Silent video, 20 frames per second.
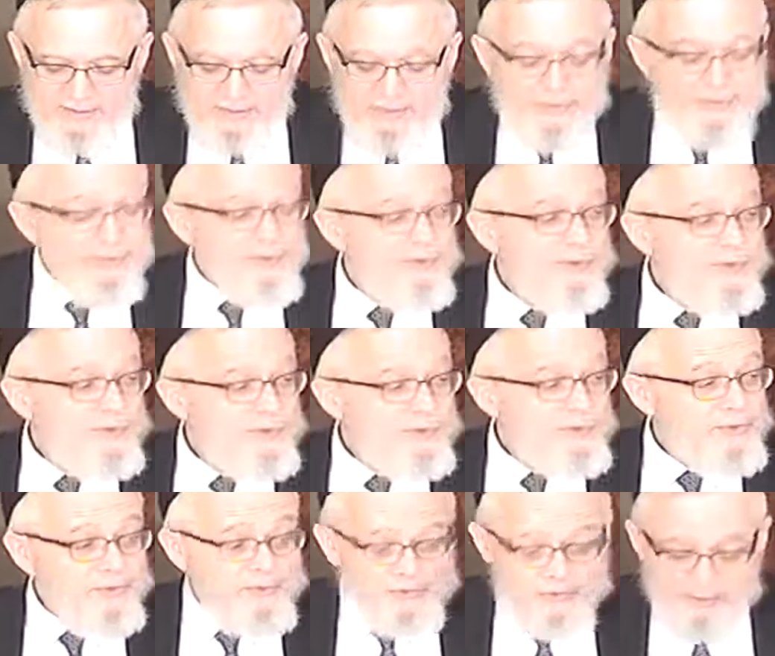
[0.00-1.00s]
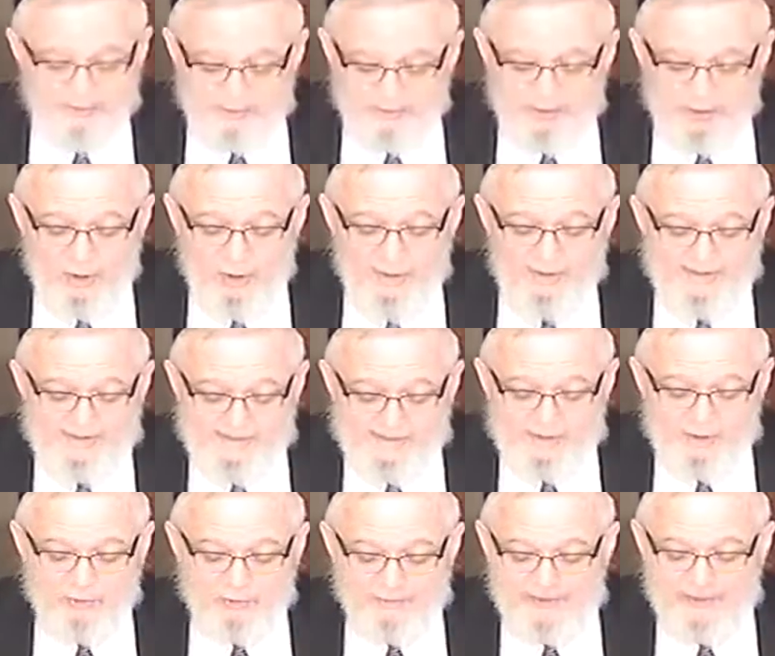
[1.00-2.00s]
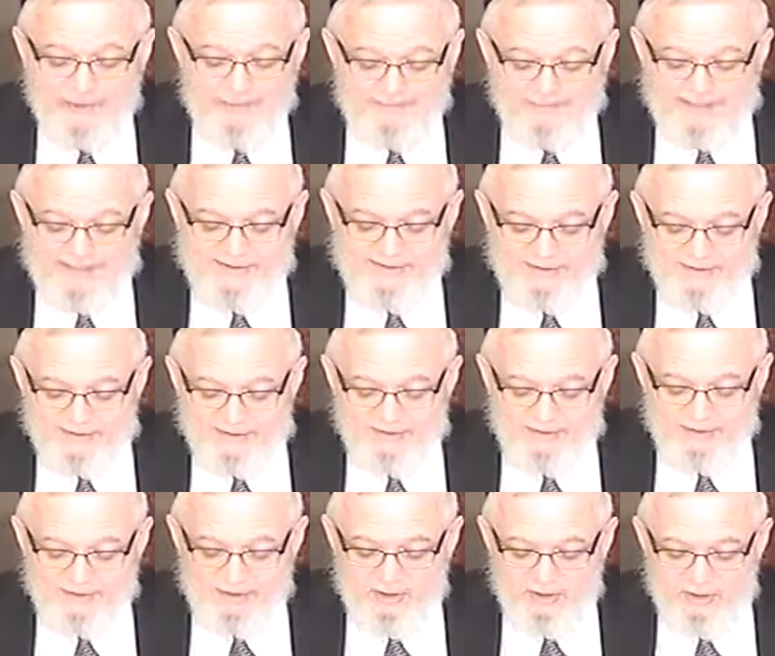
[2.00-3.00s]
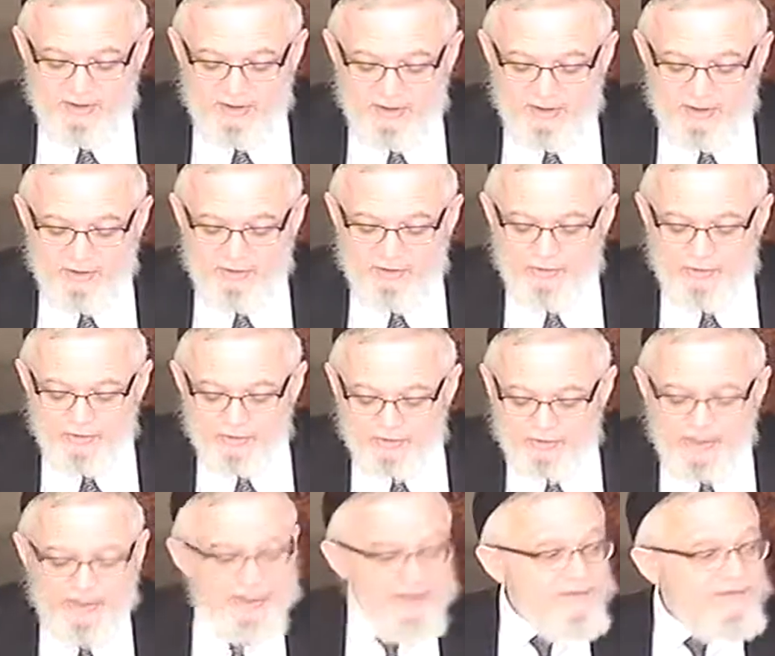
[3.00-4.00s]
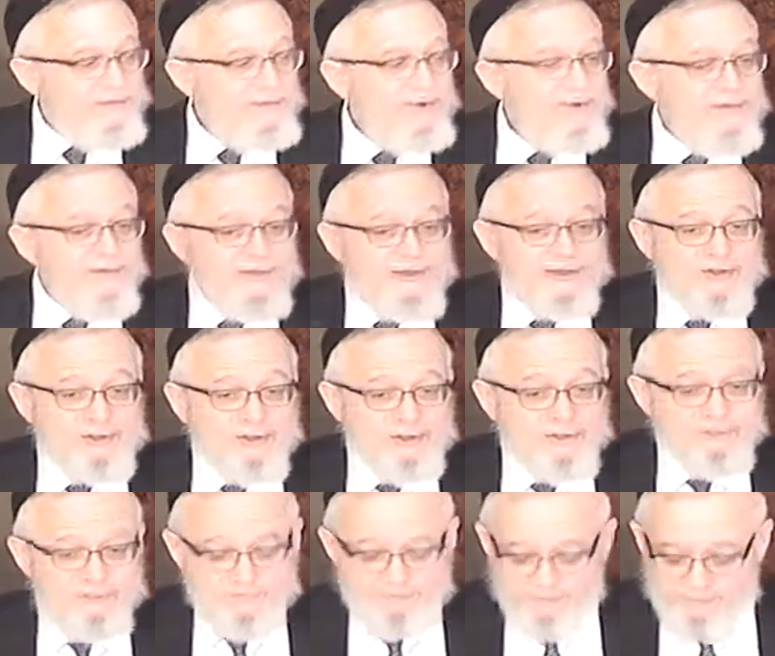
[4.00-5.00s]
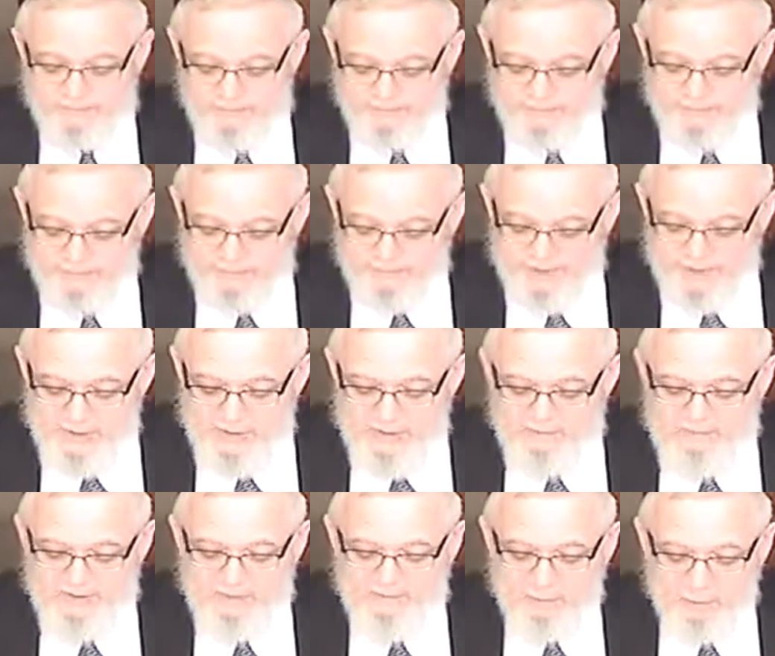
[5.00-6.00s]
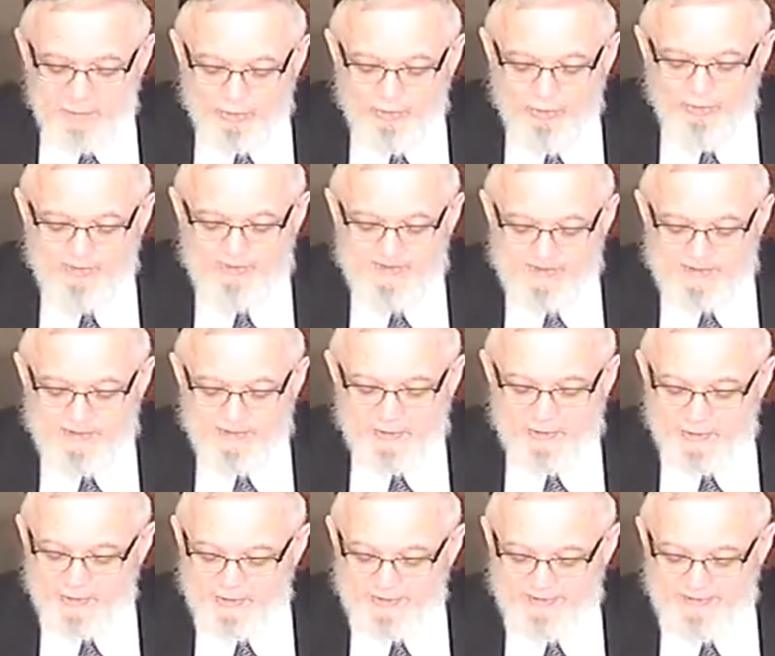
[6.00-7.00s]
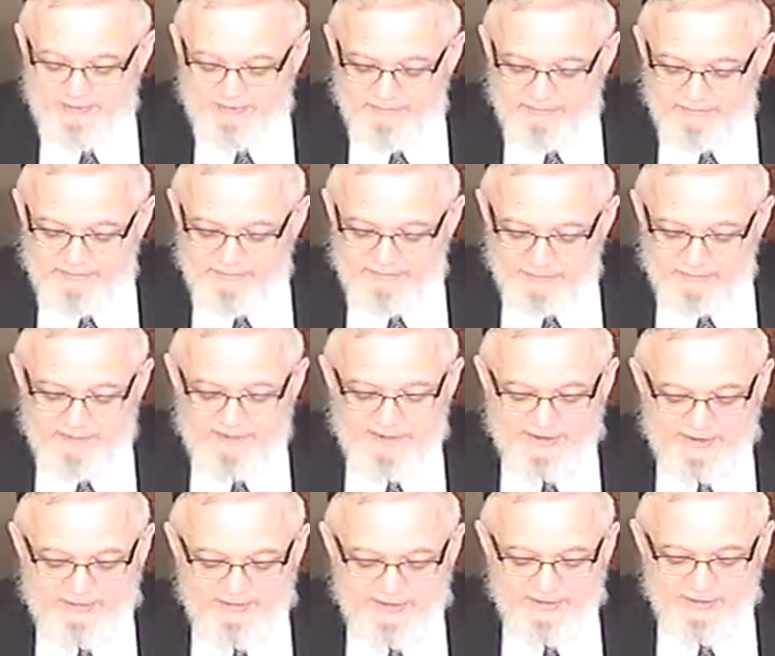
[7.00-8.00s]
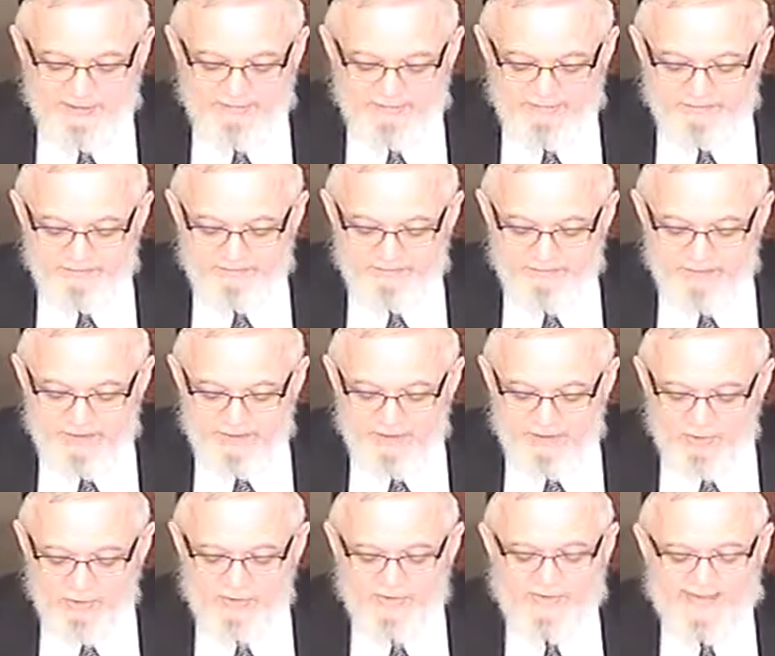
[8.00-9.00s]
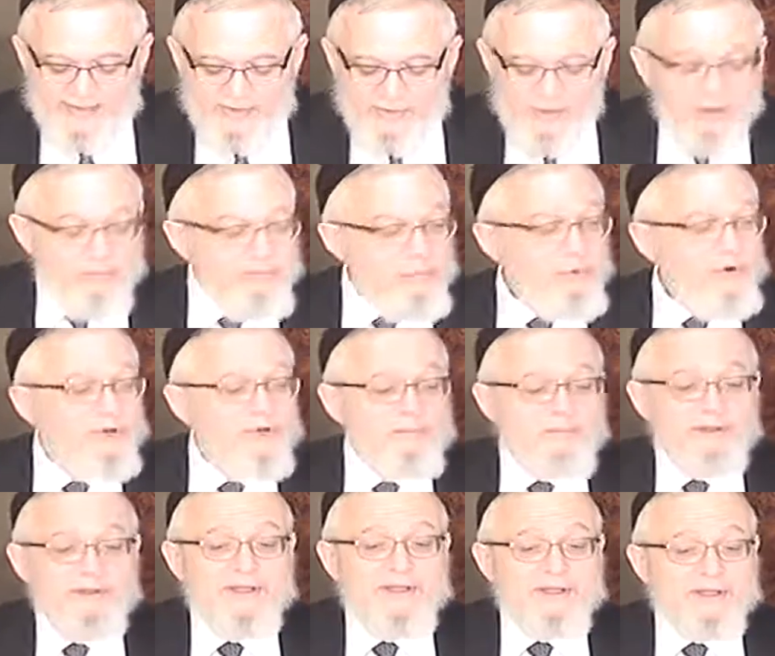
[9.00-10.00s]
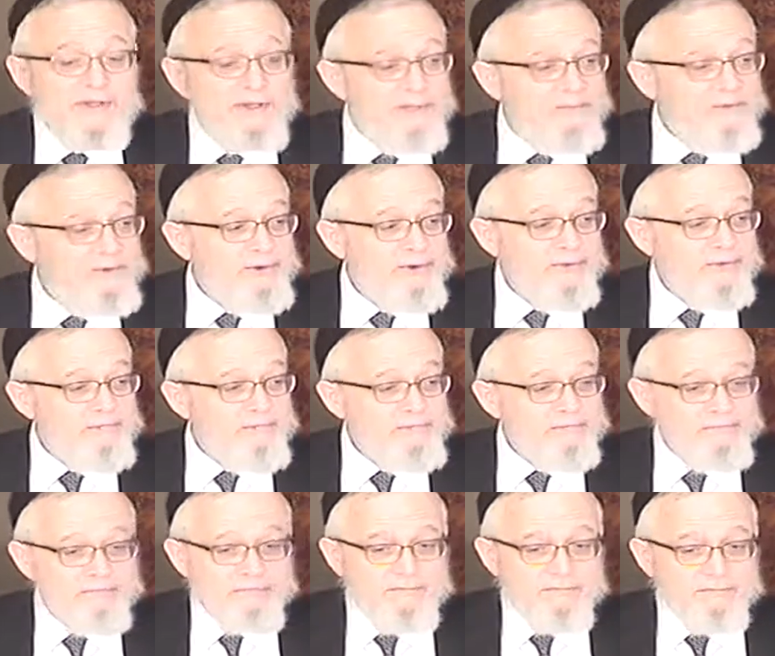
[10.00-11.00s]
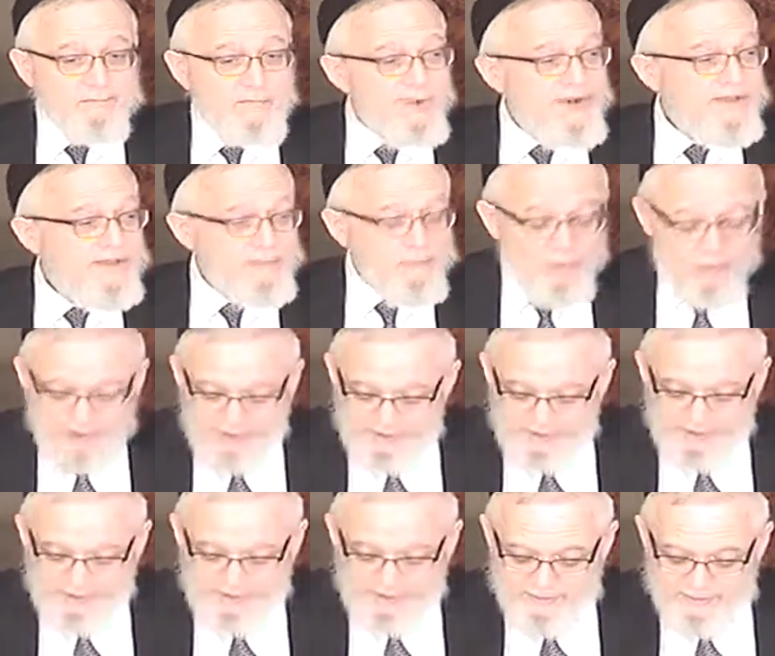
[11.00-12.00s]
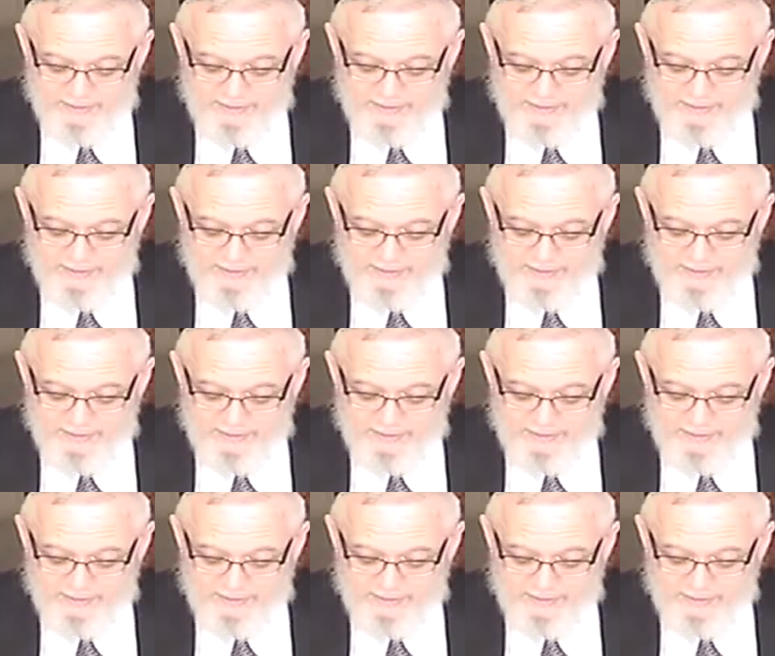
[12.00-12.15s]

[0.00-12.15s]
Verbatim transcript: third always has a greater capacity to achieve perfection. Bavurshu misper sholim goes to explain. Because that's a more complete number. Why is it more complete?